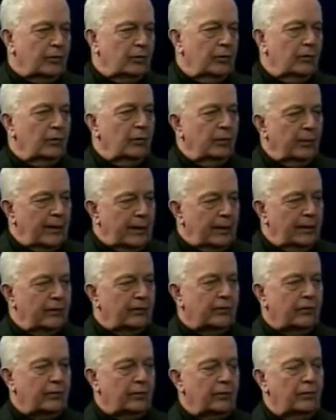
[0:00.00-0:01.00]
crew and
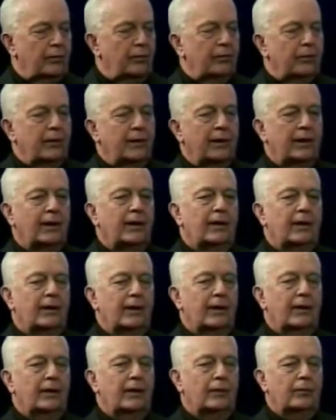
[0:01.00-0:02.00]
maintenance crew,
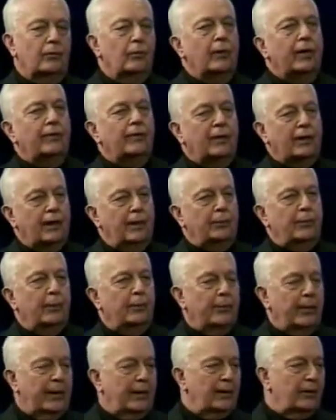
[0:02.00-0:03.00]
and we have a couple
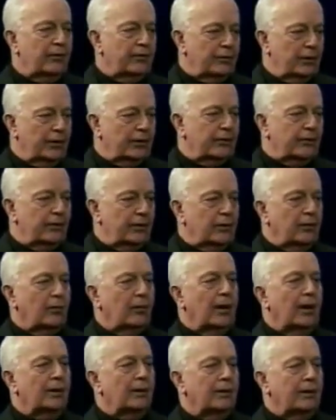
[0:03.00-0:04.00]
of painters also that
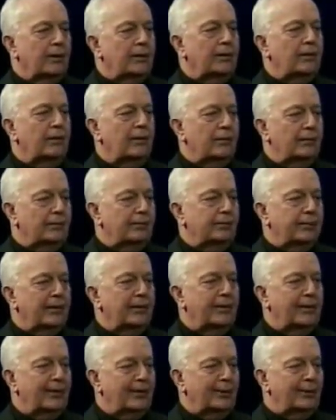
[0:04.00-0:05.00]
go out and they all chip
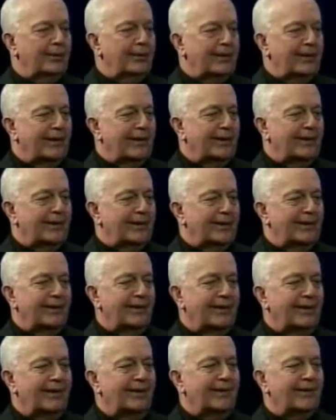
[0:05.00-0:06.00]
in to help put that thing
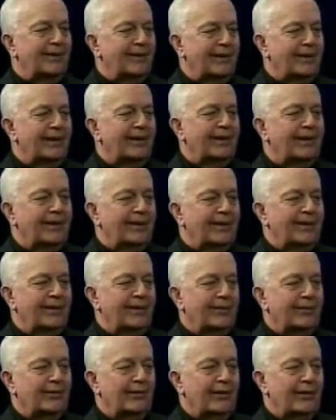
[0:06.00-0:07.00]
together.
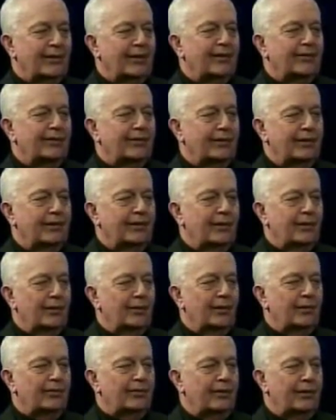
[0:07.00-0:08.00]
So I guess the
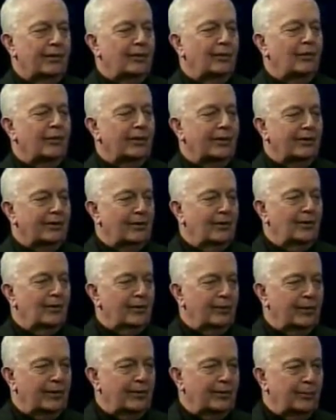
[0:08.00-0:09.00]
rest of the work at the
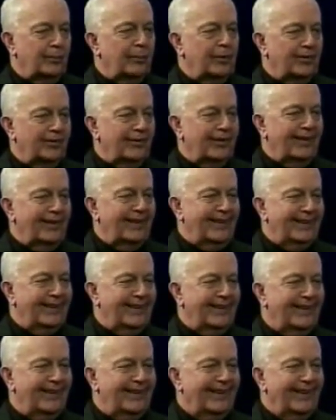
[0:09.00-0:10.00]
home gets put aside.